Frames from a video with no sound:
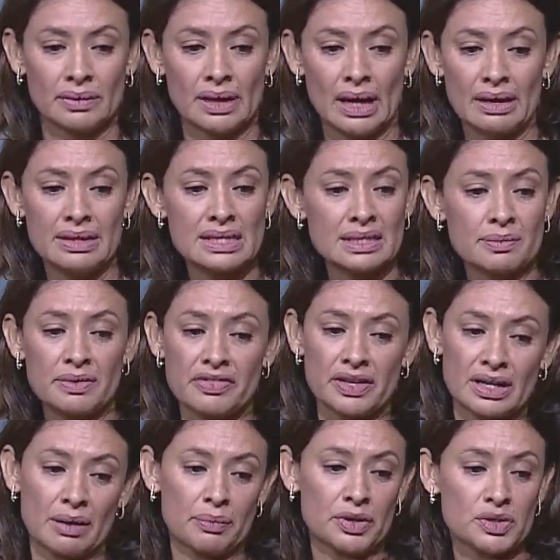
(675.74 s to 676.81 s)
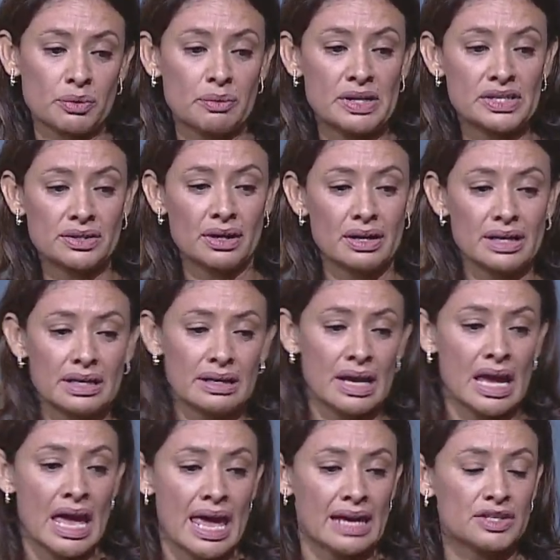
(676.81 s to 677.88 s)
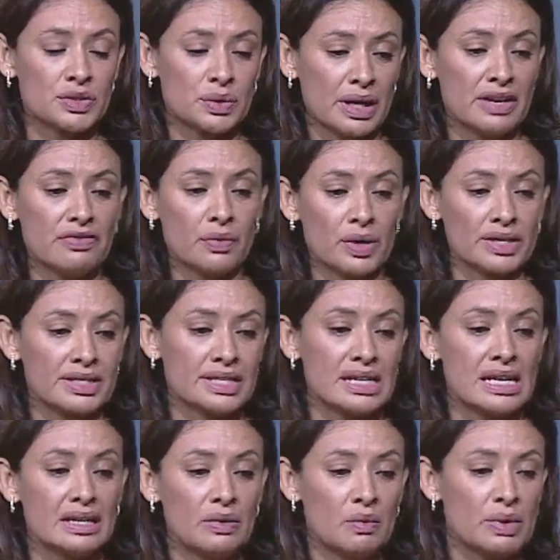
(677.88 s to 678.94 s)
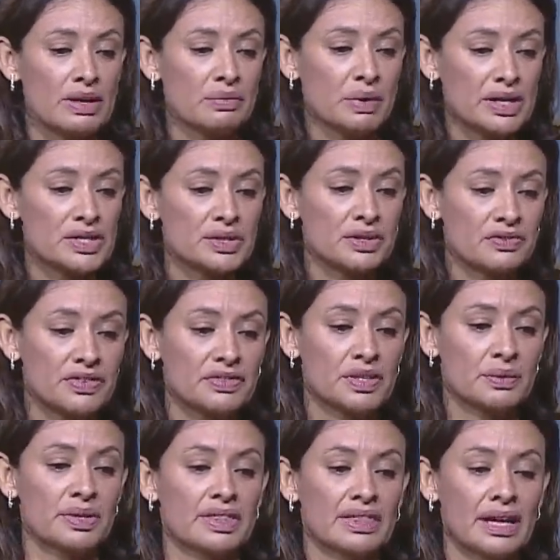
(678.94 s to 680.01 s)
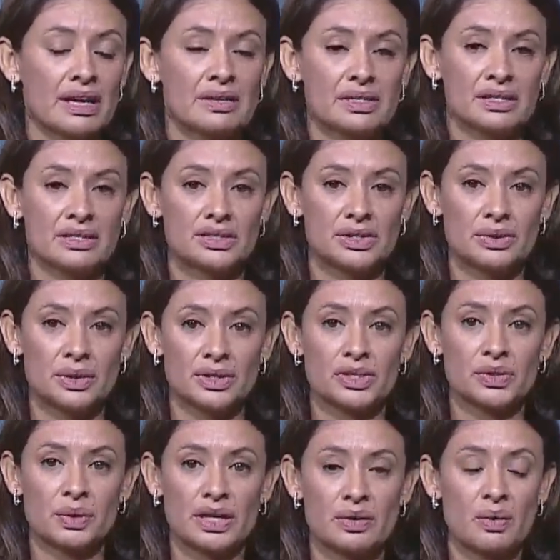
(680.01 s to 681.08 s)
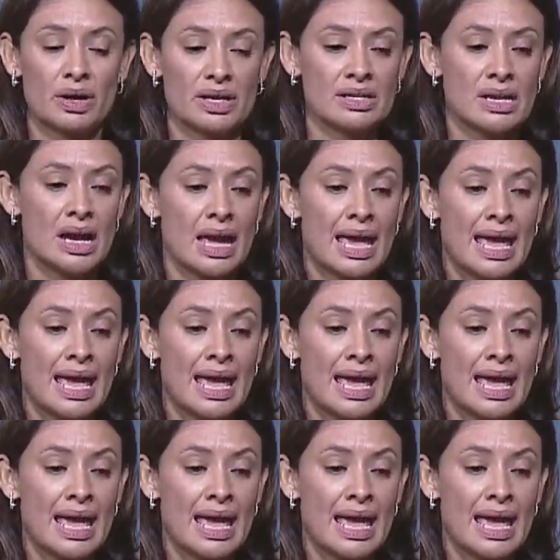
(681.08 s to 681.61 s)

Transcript: And these are some of the numbers. When we started in 2014, we registered 51,221.